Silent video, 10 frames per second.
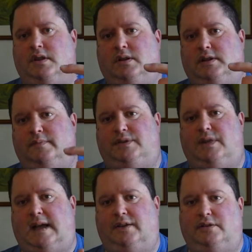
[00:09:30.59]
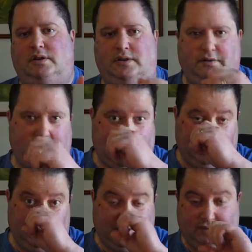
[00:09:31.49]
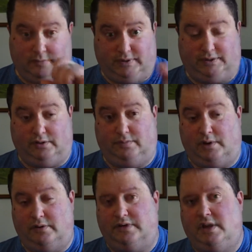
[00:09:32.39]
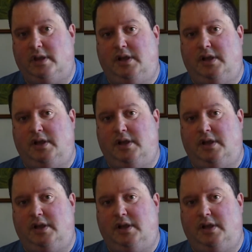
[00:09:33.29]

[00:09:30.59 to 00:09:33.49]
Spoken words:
Liberty Ankers, Liberty 2 Pros,